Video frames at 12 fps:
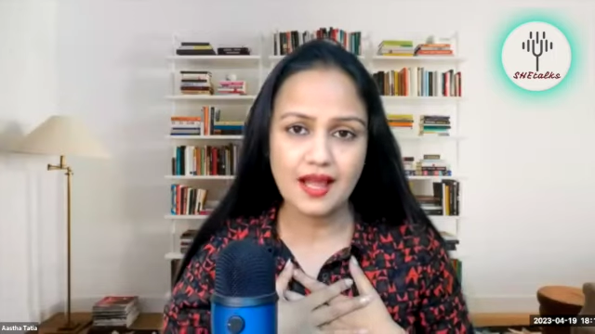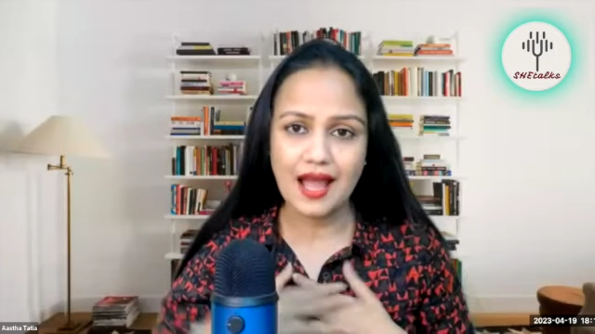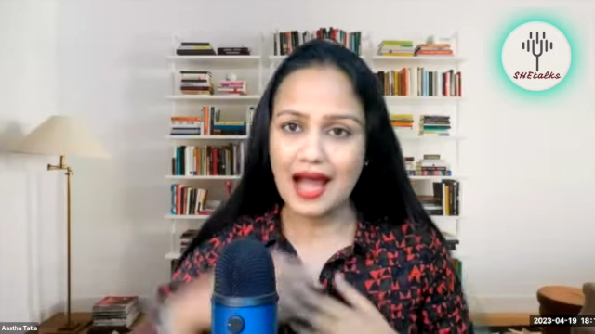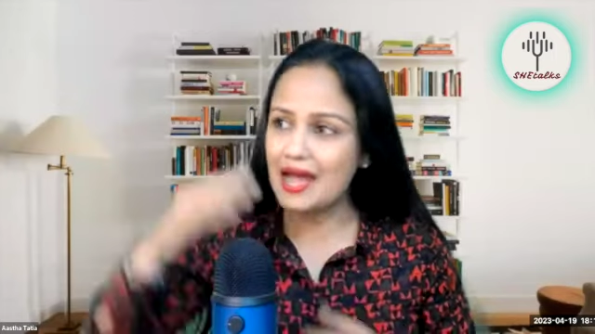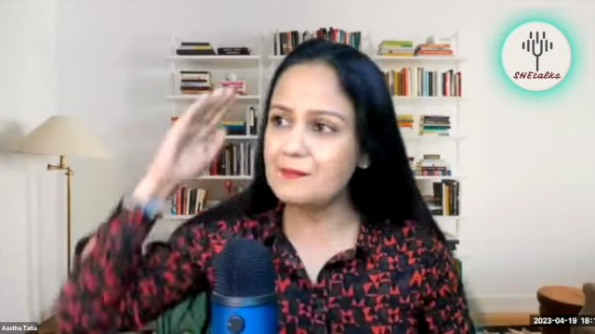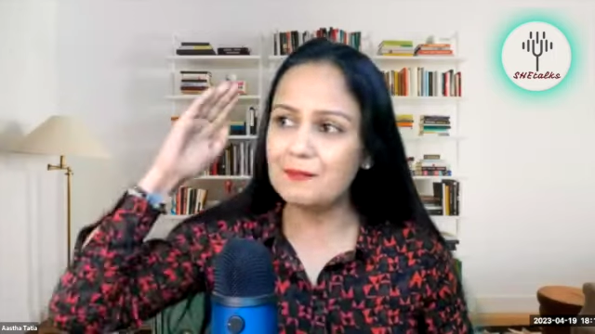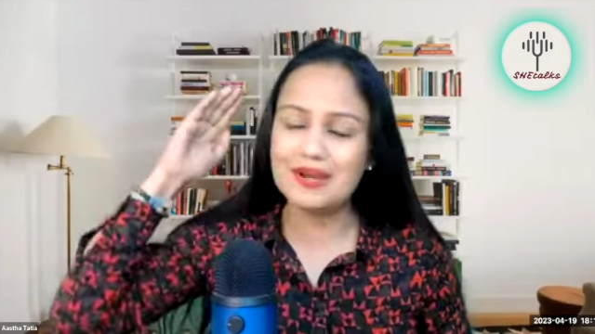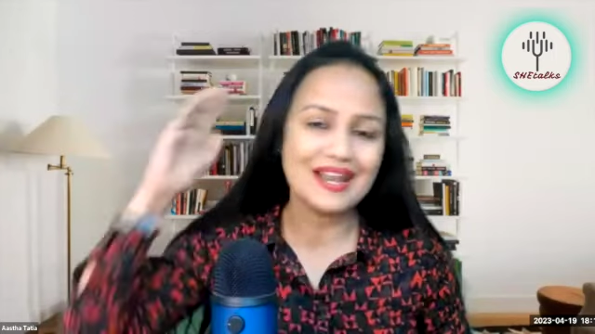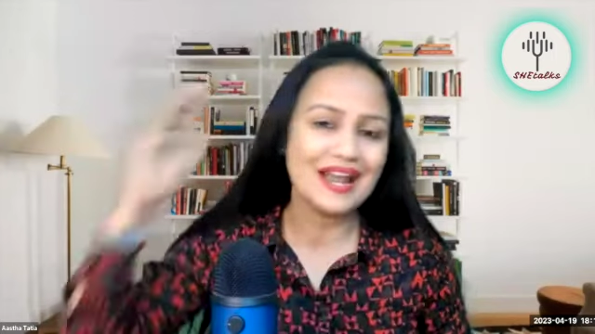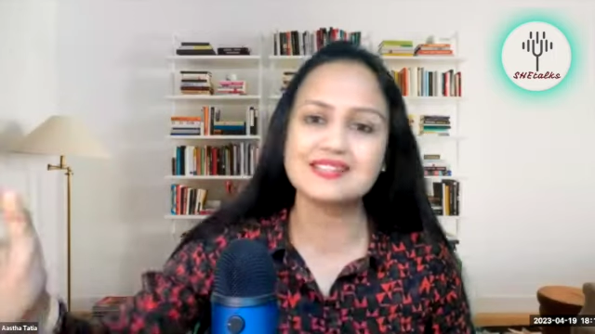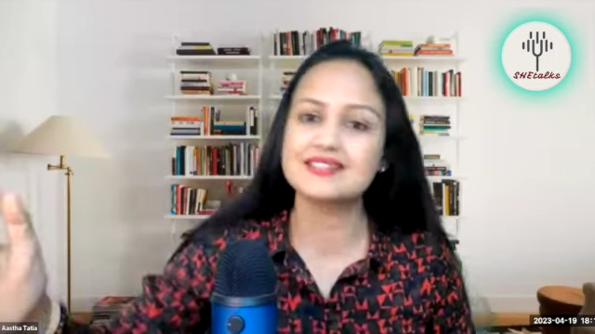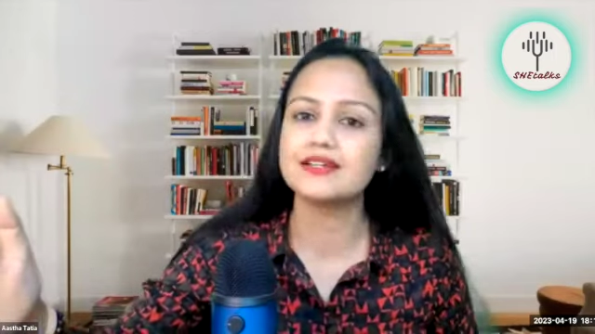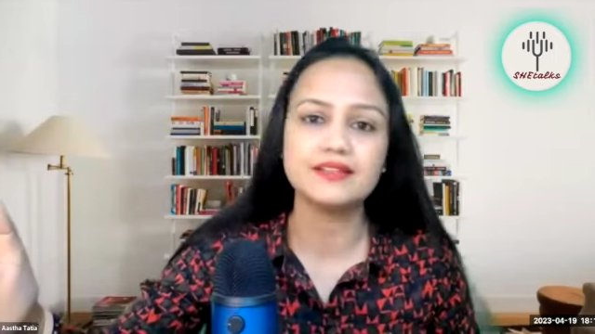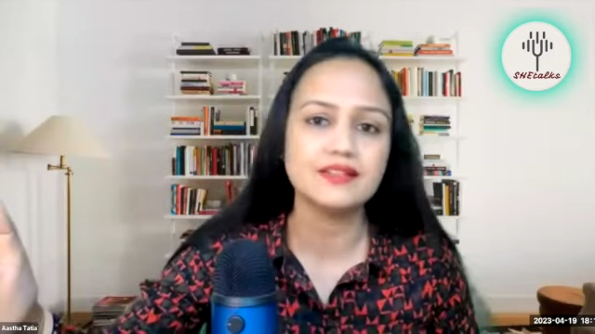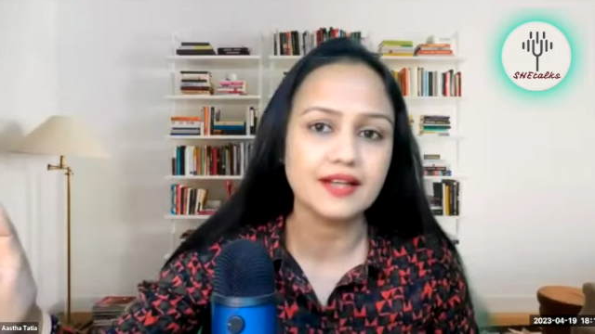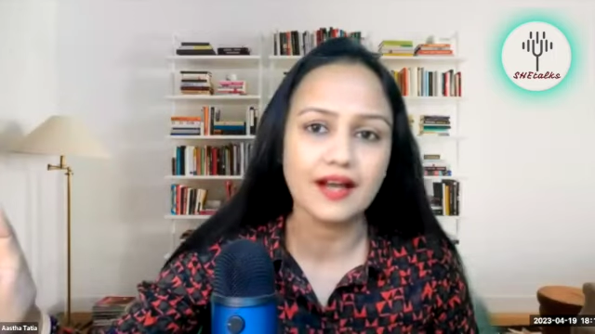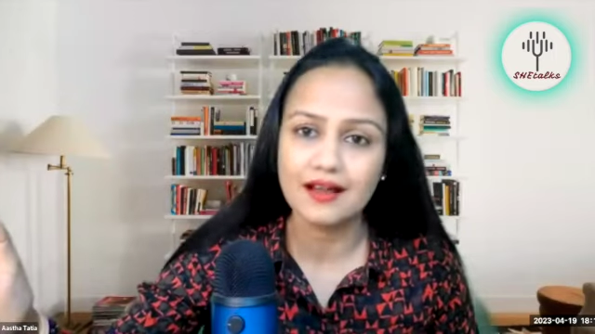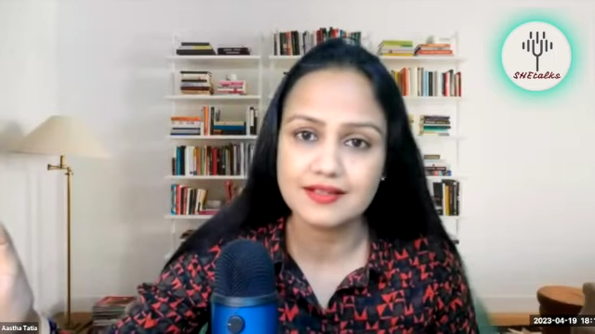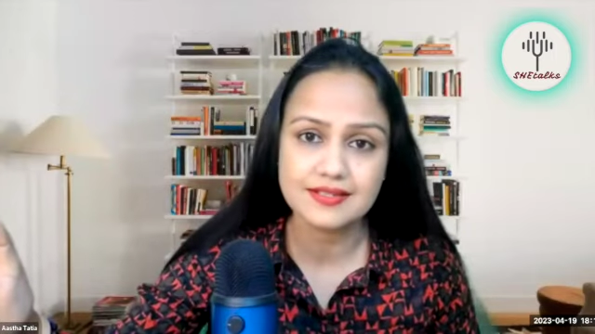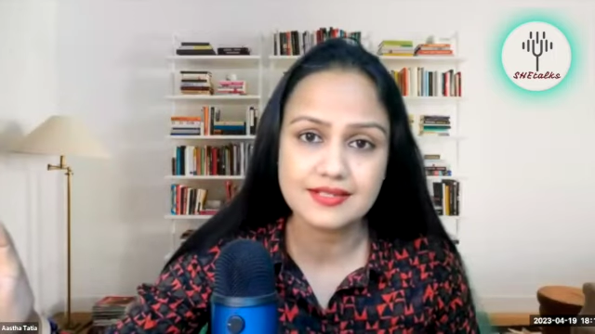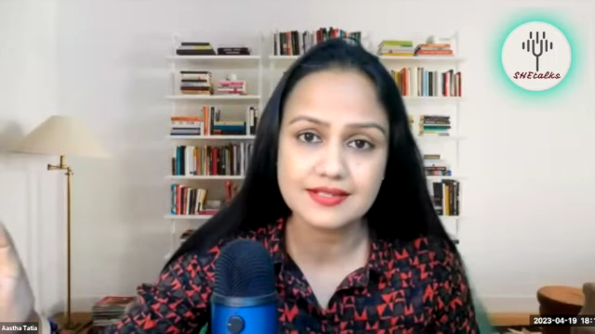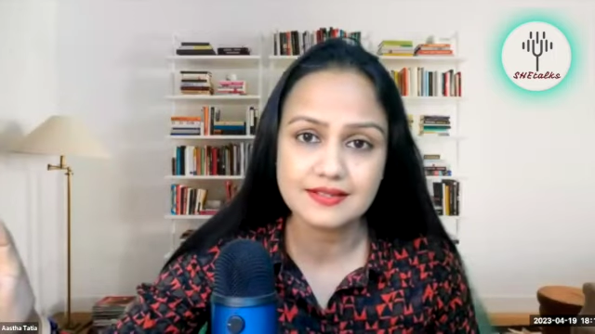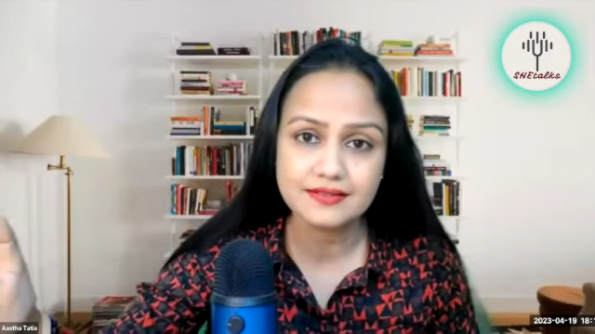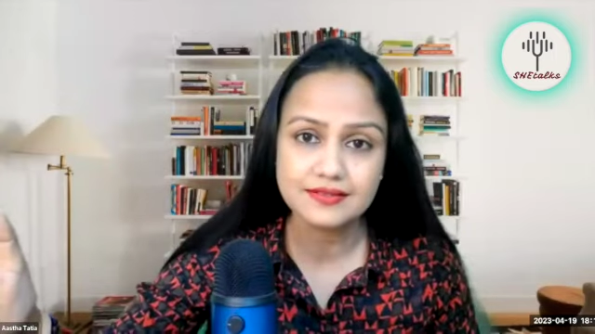I blasted the guards.